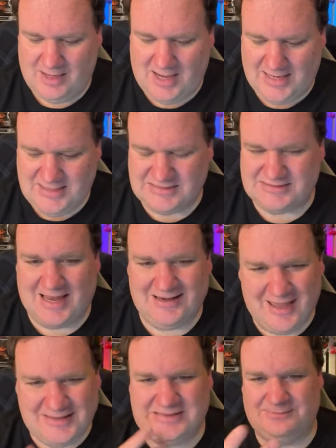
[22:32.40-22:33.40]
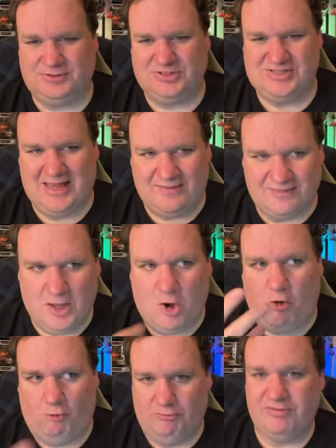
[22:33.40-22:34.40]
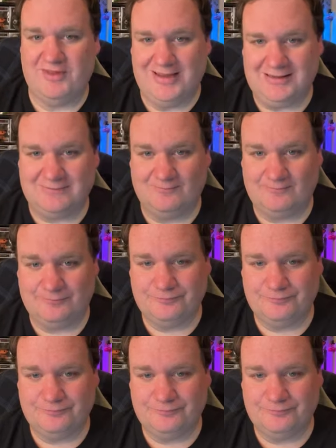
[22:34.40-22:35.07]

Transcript: like to present the whole thing.